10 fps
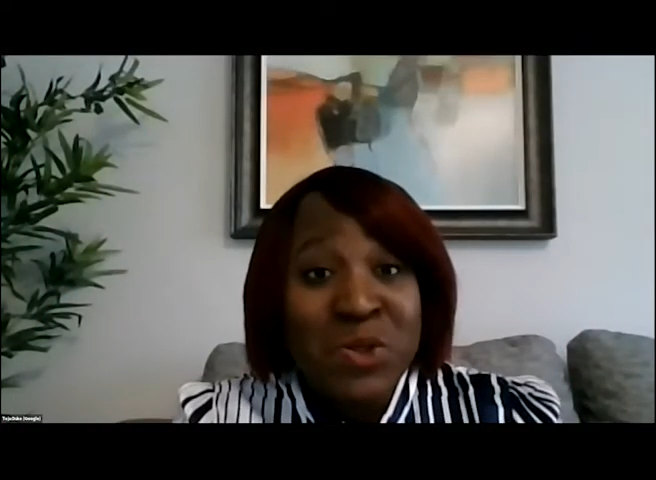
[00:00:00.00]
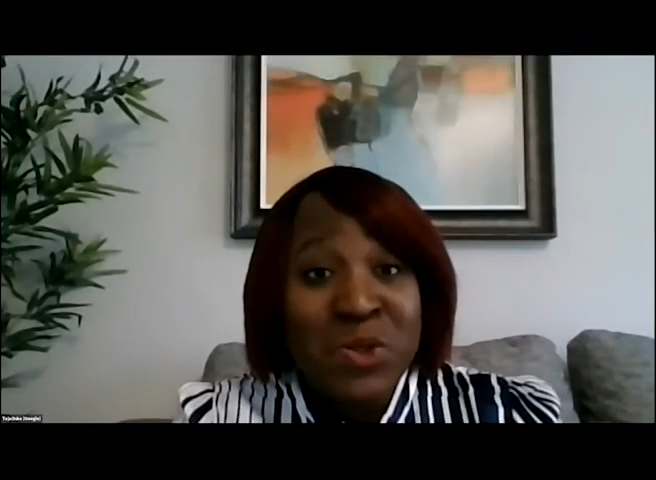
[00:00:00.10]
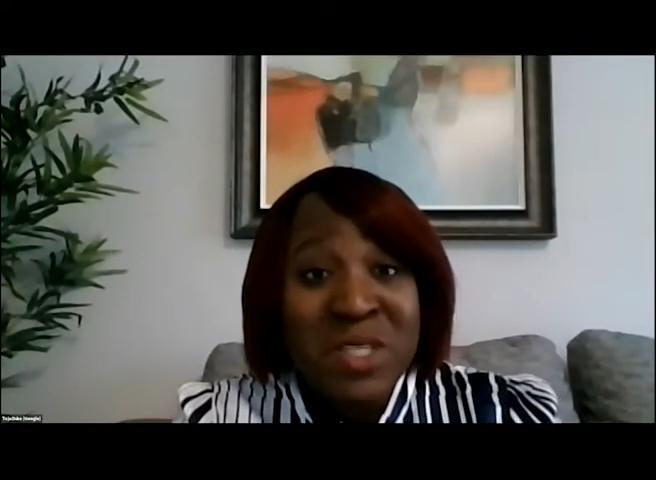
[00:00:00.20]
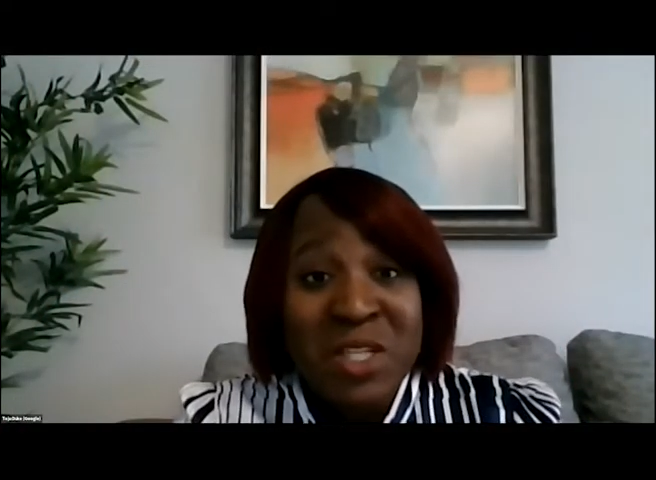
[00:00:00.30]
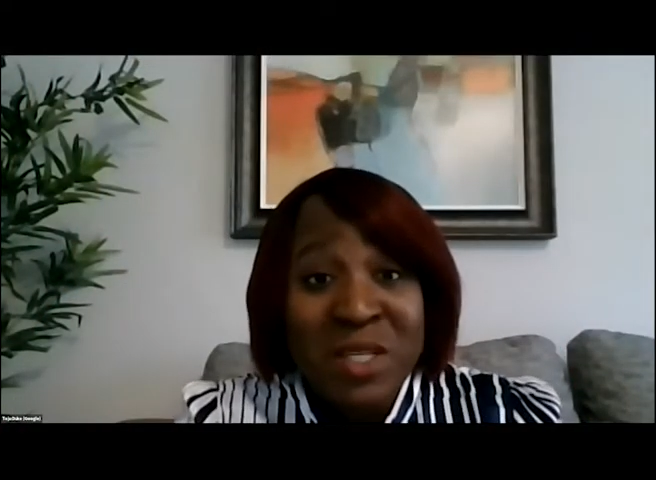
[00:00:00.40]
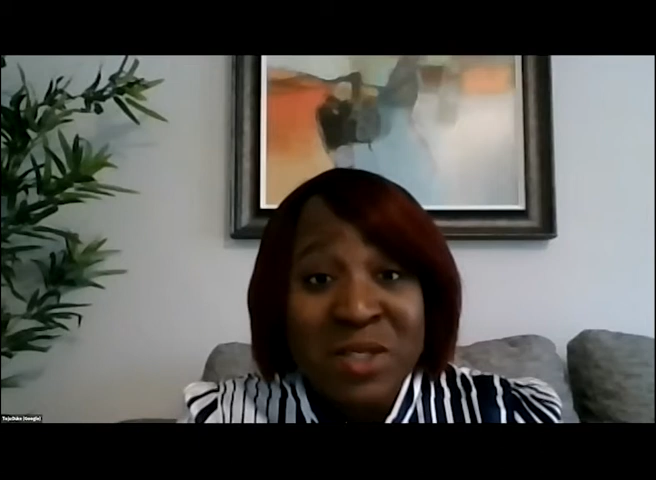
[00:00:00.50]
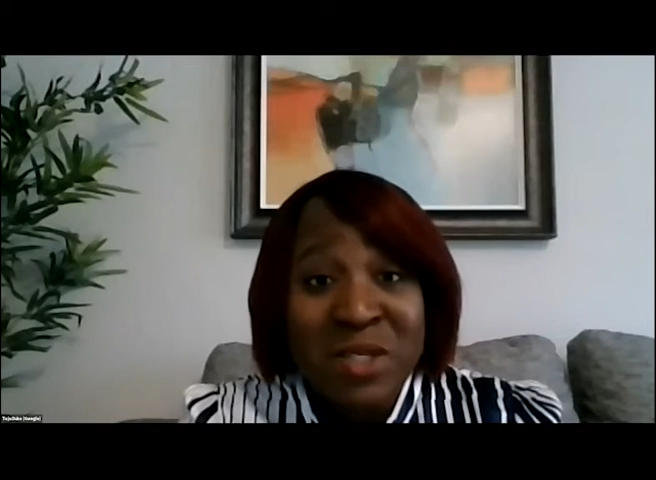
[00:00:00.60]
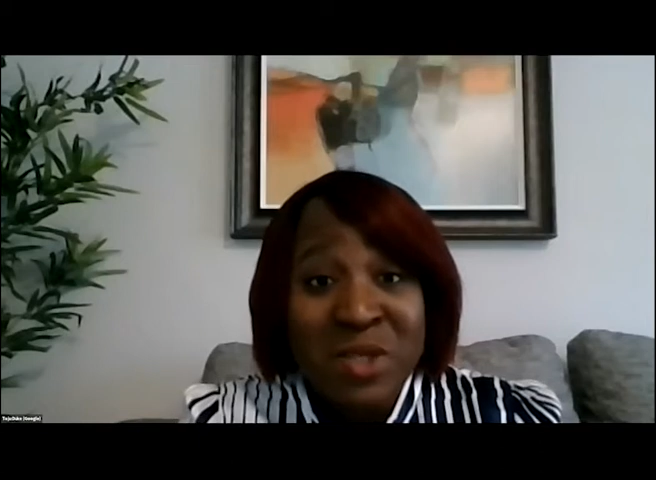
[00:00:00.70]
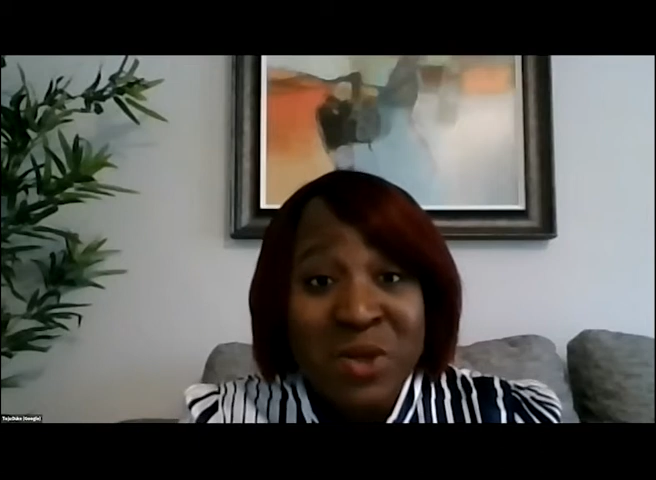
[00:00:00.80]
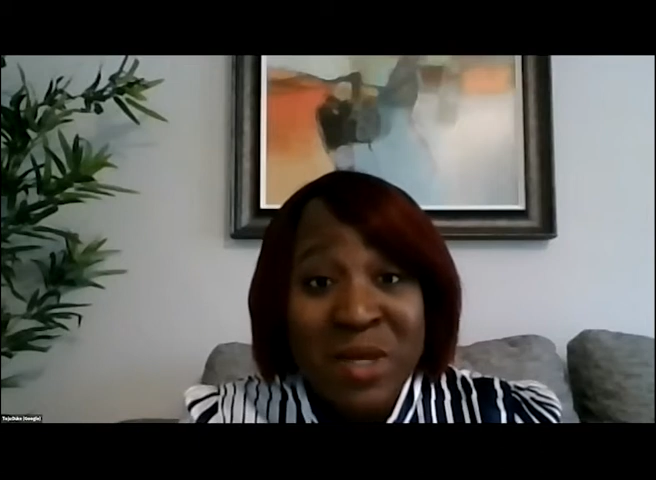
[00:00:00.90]
especially in
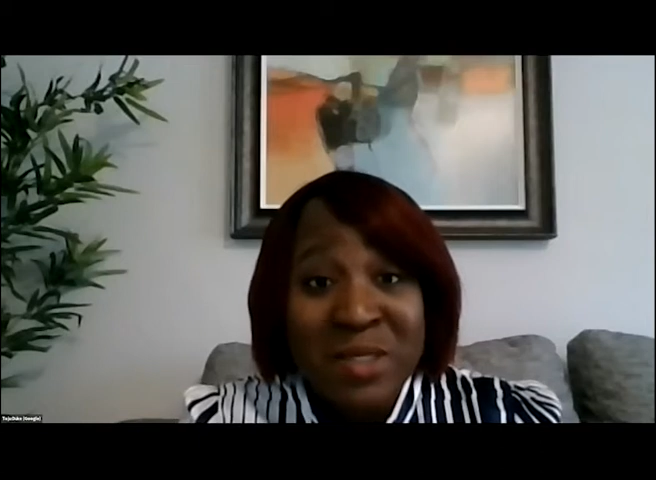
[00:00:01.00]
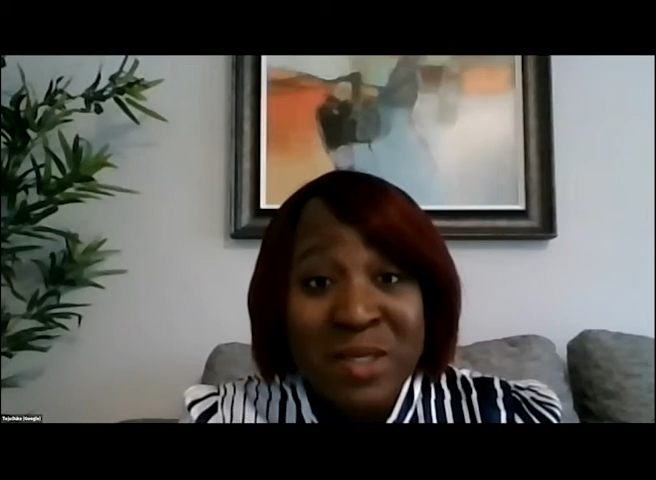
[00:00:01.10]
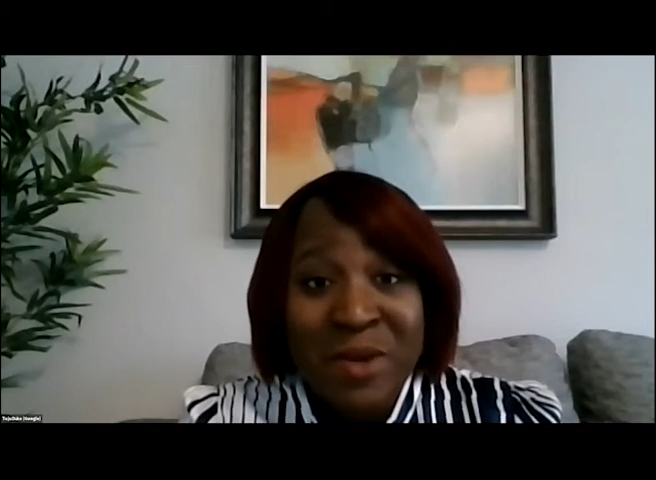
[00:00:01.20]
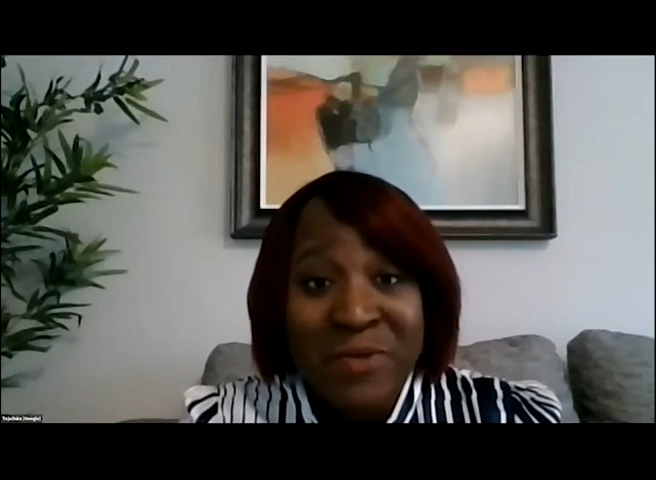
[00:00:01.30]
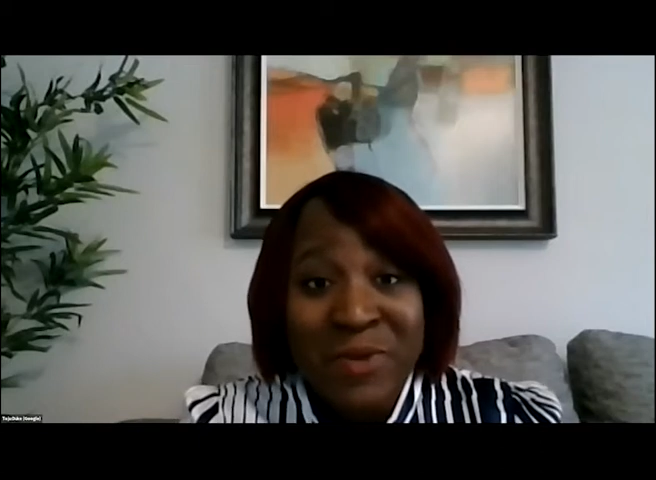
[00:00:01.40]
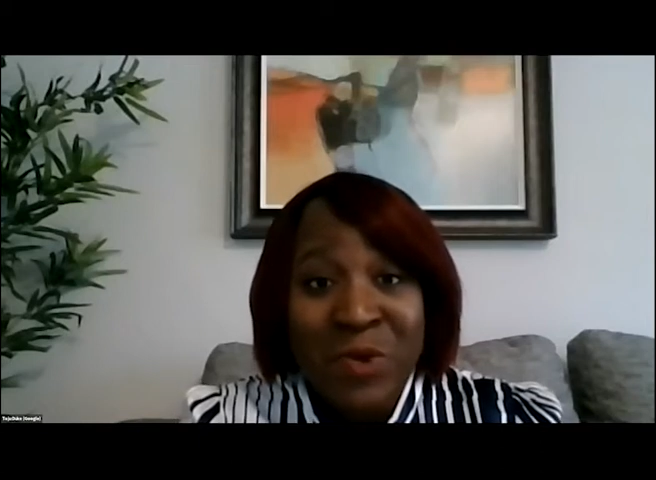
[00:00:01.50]
DCU as the head of